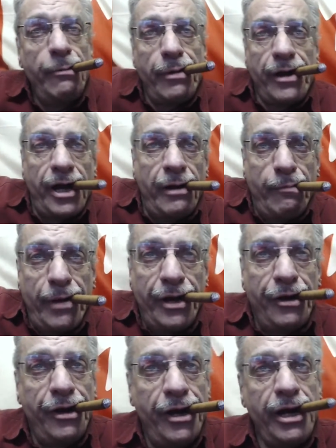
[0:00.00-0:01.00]
Percent by
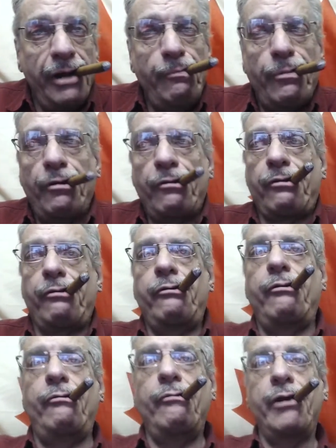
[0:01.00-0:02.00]
Jacob, also
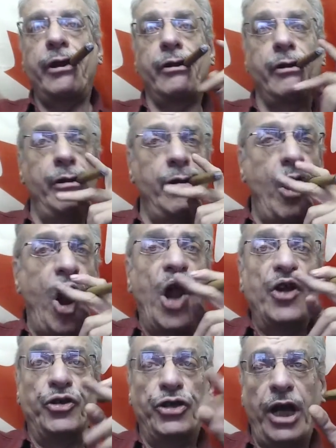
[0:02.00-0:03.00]
known as
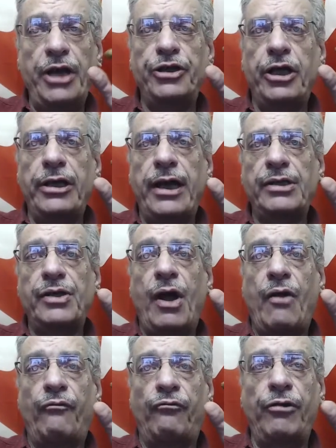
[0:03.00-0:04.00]
JJS
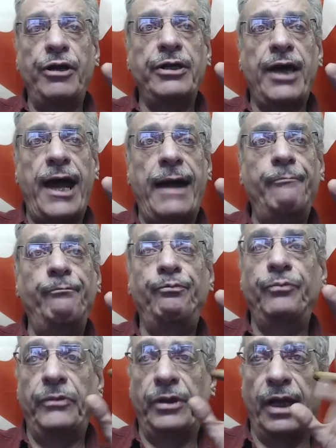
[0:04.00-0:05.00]
Free Time
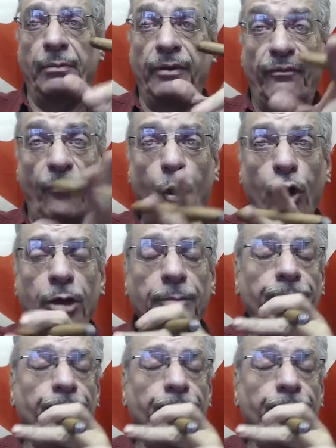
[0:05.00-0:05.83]
number four.